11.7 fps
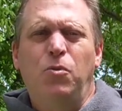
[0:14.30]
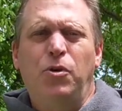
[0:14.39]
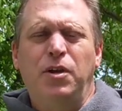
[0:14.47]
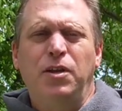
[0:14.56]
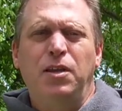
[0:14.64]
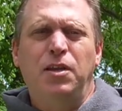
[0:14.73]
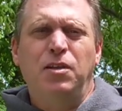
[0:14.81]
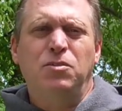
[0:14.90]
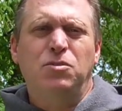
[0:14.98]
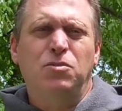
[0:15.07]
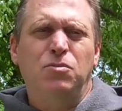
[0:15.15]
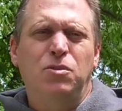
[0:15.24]
We're going to get
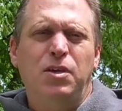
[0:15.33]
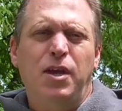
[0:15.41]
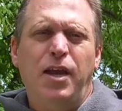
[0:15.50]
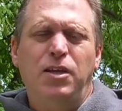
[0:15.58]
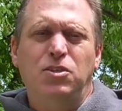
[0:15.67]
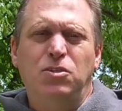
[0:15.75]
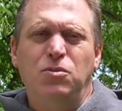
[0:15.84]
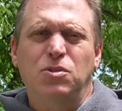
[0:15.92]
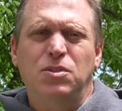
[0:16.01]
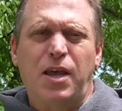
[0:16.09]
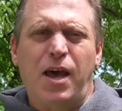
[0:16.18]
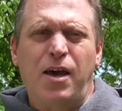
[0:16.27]
into the
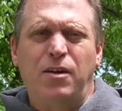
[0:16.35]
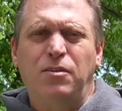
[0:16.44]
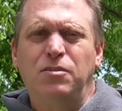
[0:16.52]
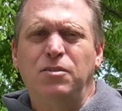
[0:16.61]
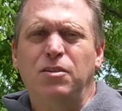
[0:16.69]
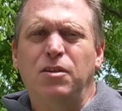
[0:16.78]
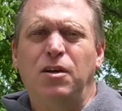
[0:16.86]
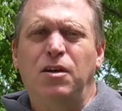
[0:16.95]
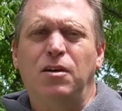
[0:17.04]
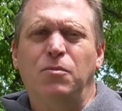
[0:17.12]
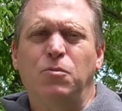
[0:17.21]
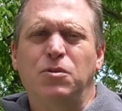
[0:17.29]
H2 saddle.
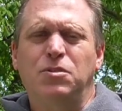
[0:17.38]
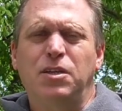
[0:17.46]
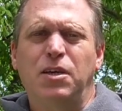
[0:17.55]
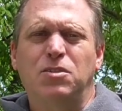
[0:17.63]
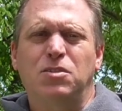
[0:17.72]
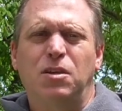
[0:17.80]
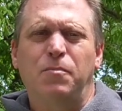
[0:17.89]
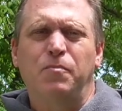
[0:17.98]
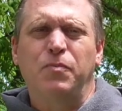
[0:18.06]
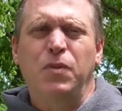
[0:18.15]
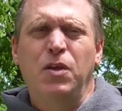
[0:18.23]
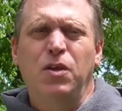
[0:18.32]
Uh, we'll take
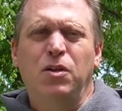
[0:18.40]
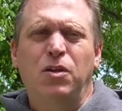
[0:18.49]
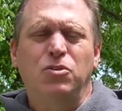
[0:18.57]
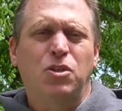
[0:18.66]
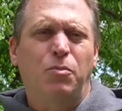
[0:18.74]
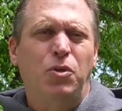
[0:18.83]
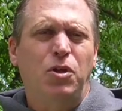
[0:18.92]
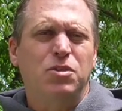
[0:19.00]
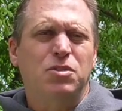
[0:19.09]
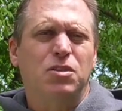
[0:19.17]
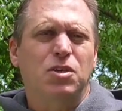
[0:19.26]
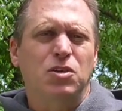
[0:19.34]
some close-up
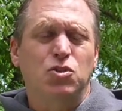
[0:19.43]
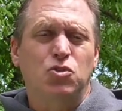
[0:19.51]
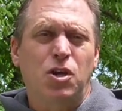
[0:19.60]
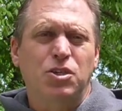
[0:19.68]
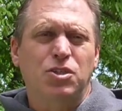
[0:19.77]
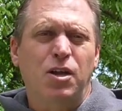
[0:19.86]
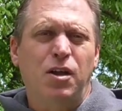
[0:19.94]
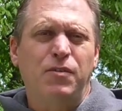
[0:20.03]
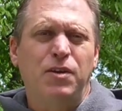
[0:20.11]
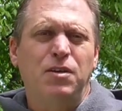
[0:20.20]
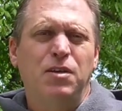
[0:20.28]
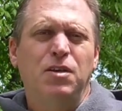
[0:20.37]
looks at the construction
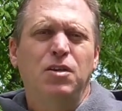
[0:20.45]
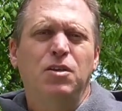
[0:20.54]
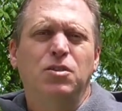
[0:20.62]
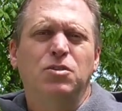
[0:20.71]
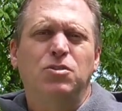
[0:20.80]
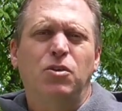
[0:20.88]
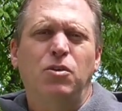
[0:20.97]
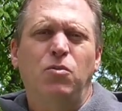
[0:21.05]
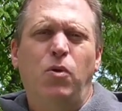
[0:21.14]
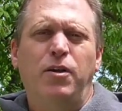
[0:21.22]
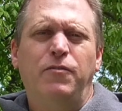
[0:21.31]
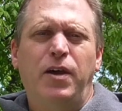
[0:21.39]
of it, show
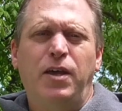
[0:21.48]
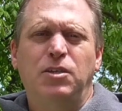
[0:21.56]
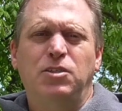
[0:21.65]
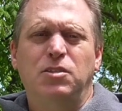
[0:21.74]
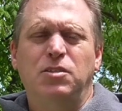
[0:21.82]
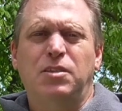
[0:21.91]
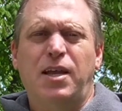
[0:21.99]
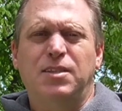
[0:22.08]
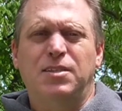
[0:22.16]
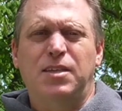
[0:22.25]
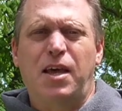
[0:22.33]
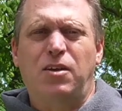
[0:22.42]
you what advantages
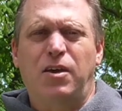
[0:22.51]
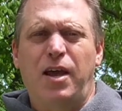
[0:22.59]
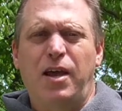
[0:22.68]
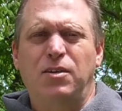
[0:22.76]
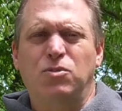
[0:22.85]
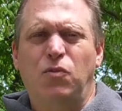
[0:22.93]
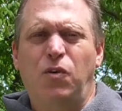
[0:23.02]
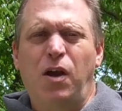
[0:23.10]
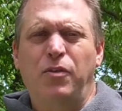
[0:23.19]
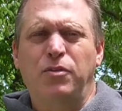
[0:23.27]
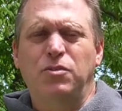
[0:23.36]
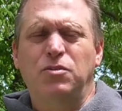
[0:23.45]
that saddle has over
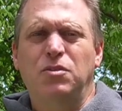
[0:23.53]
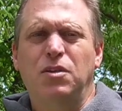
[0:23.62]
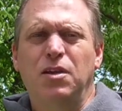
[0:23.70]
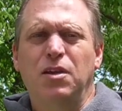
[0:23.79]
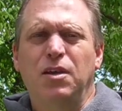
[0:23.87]
others,